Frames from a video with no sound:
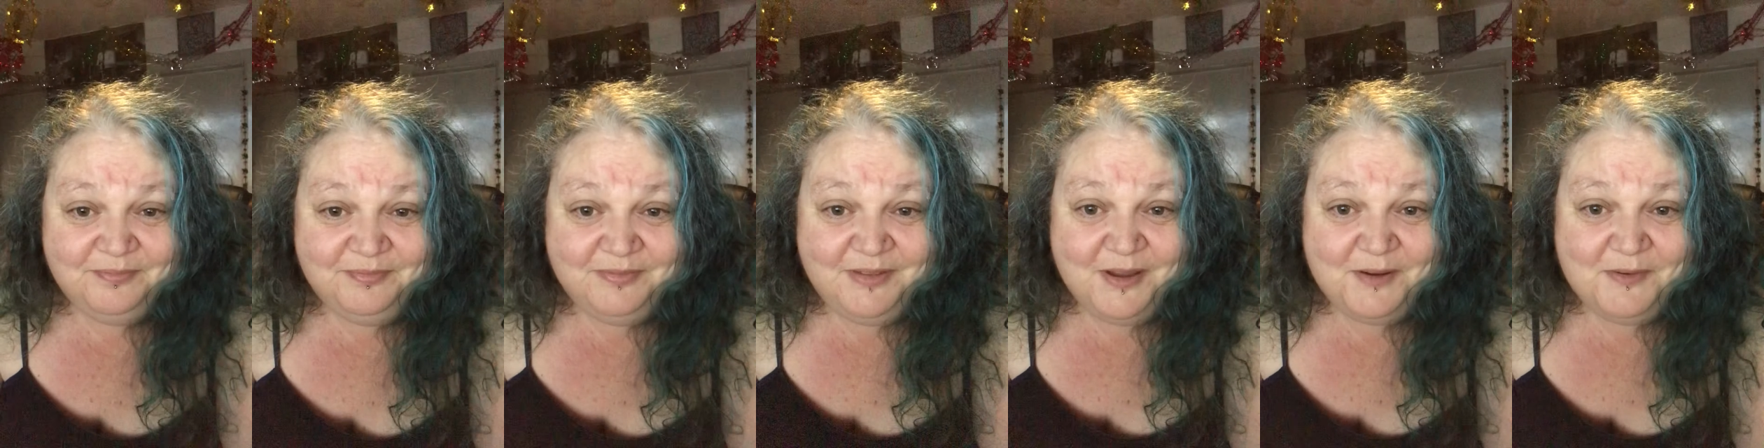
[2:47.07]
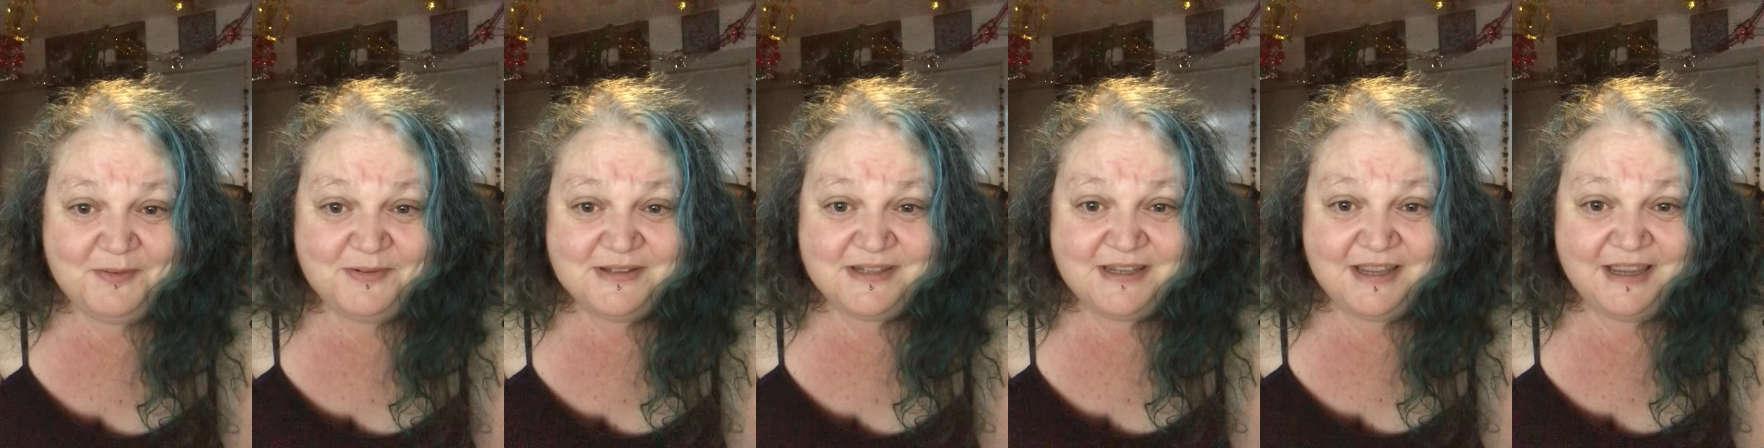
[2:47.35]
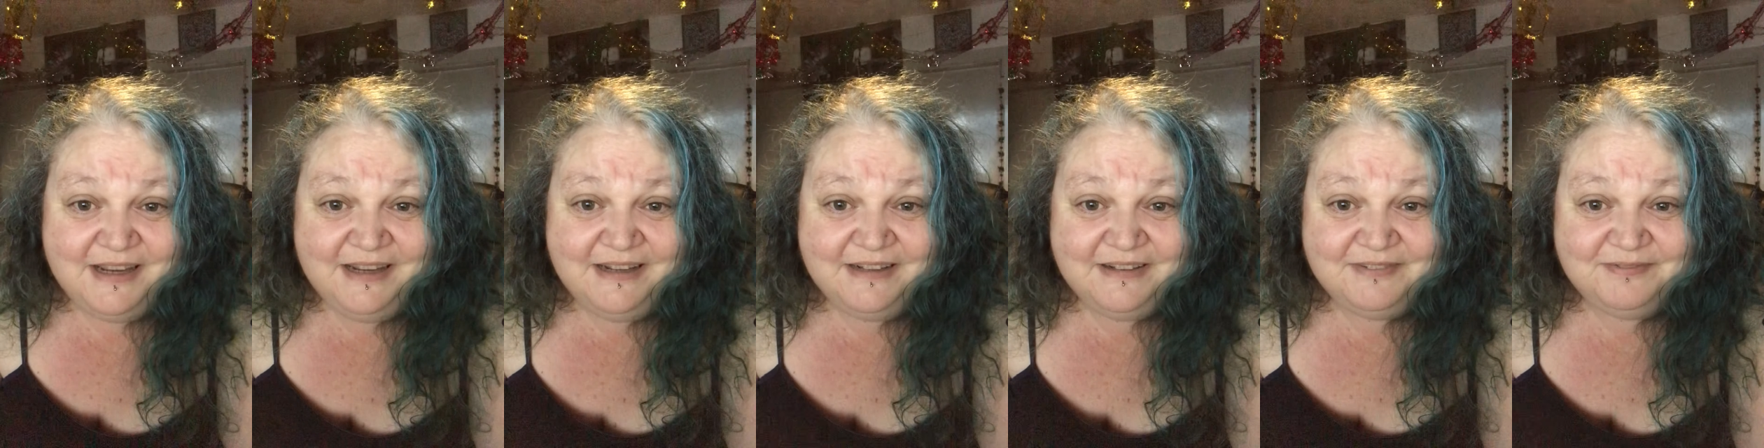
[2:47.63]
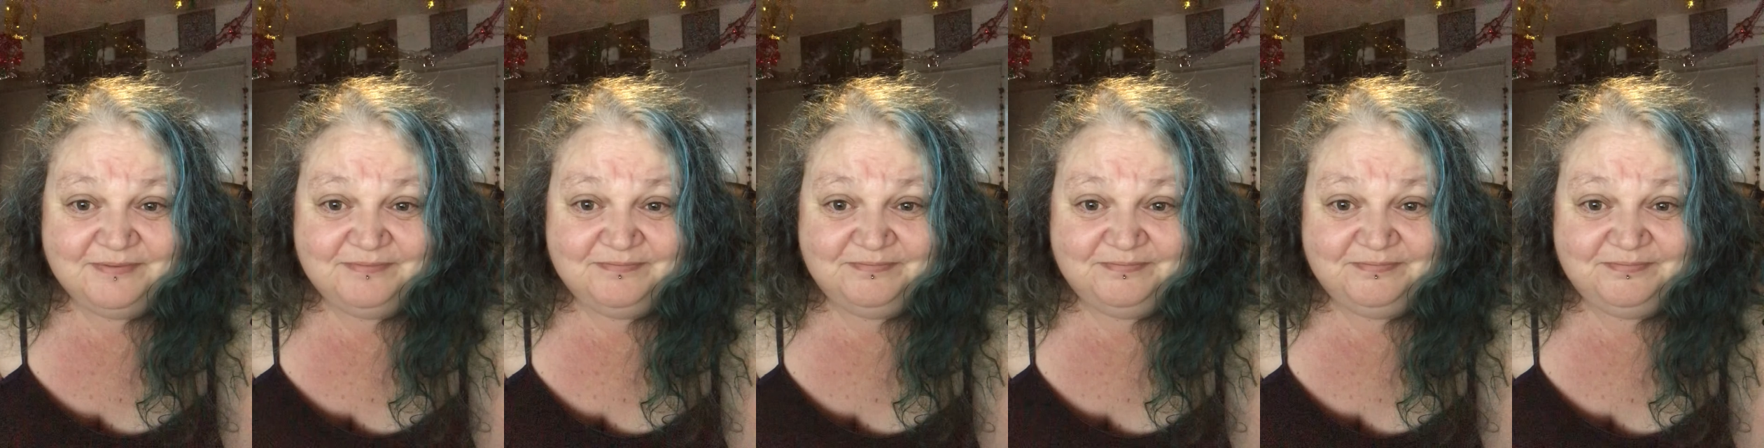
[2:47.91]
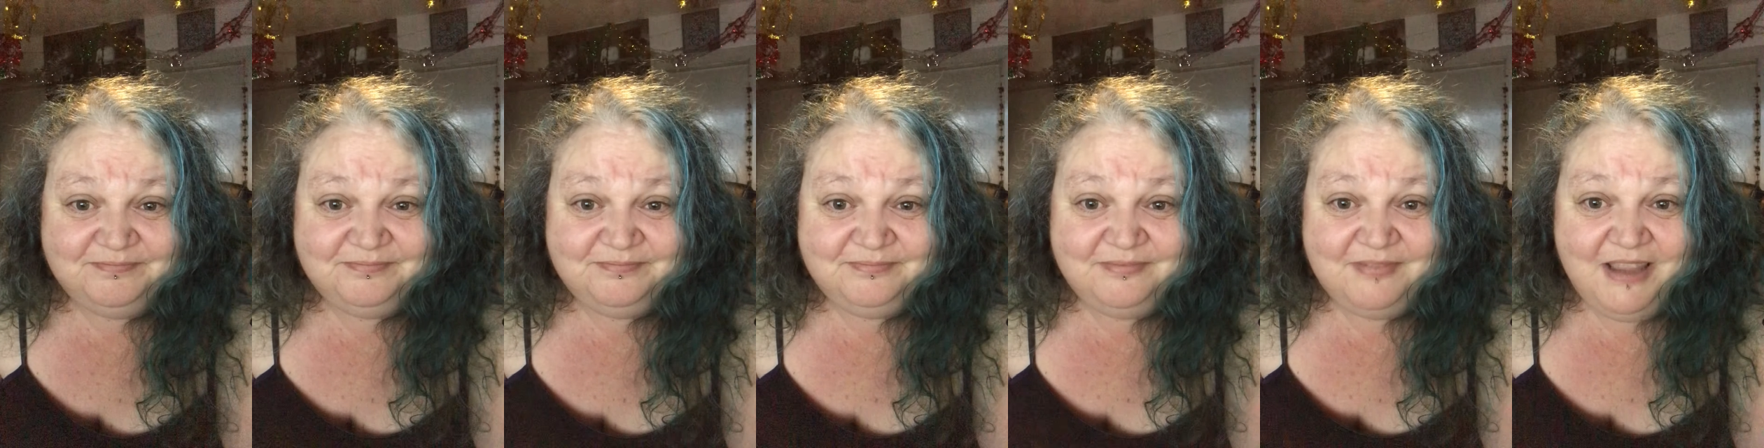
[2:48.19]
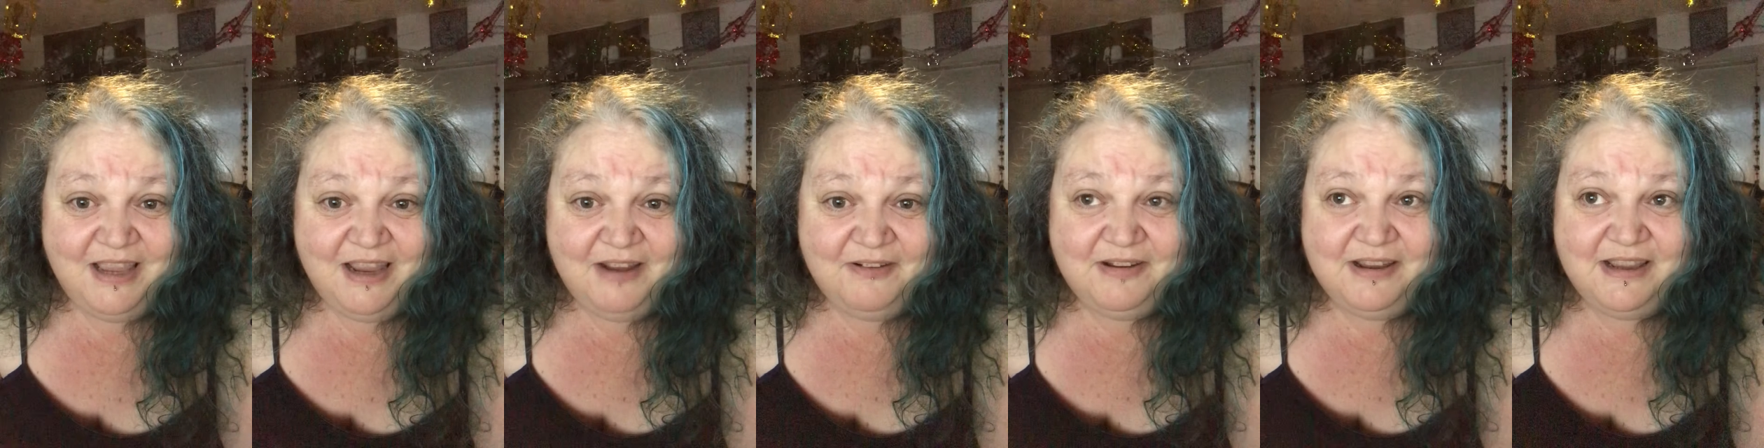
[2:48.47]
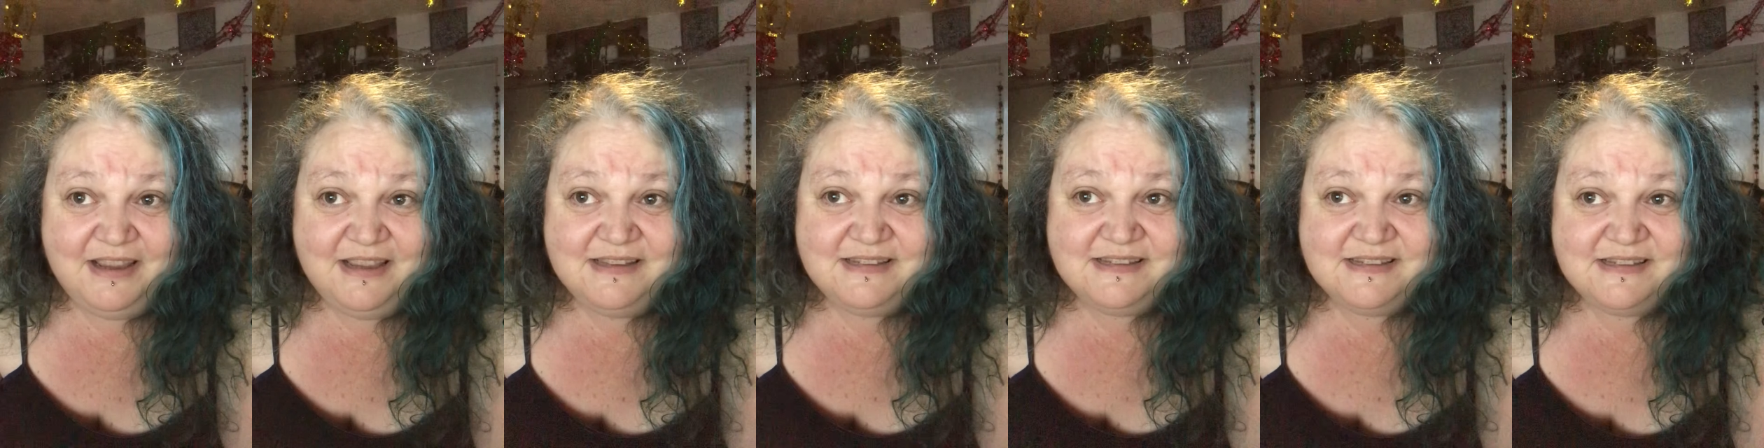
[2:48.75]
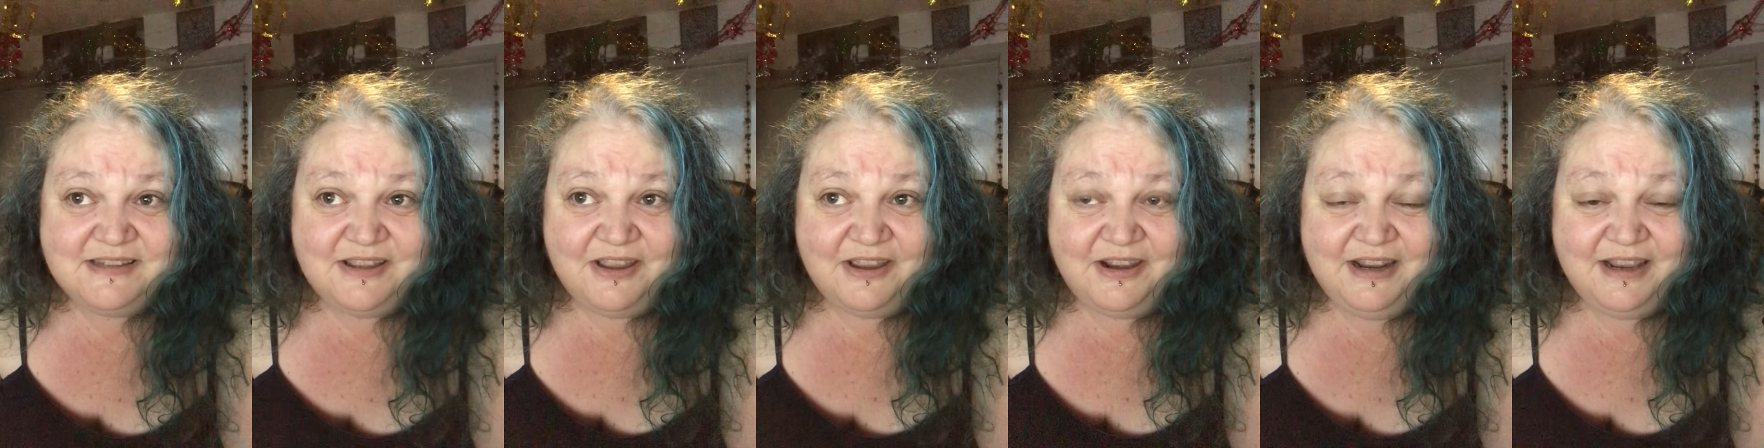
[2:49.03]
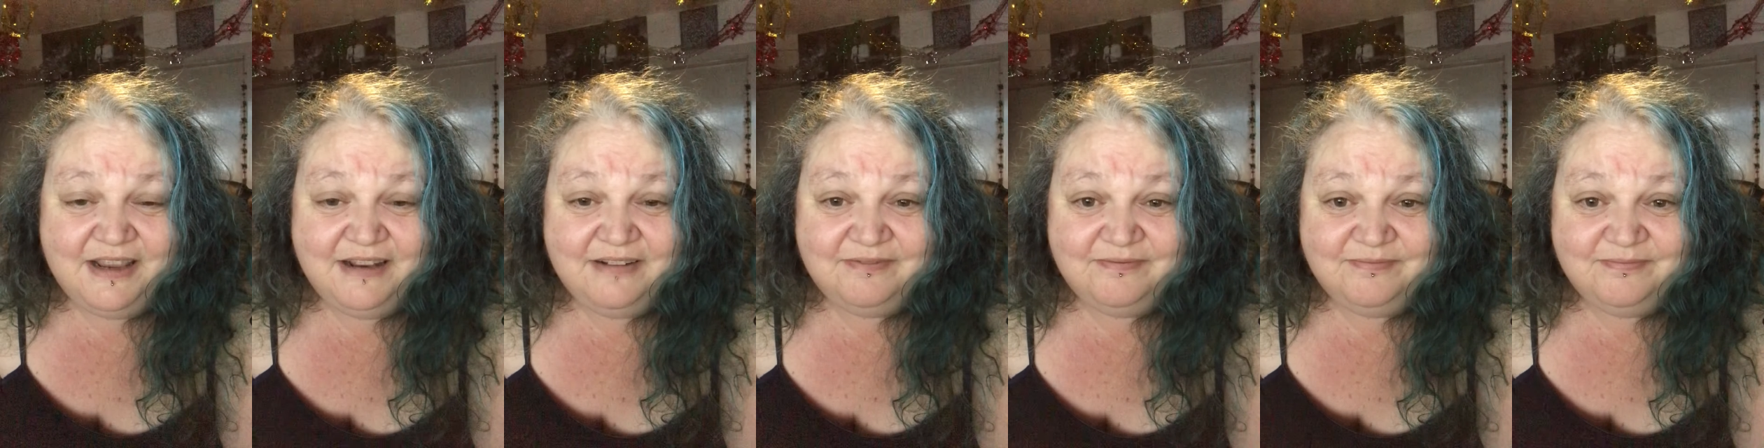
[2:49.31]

It was like, here it is, sign it,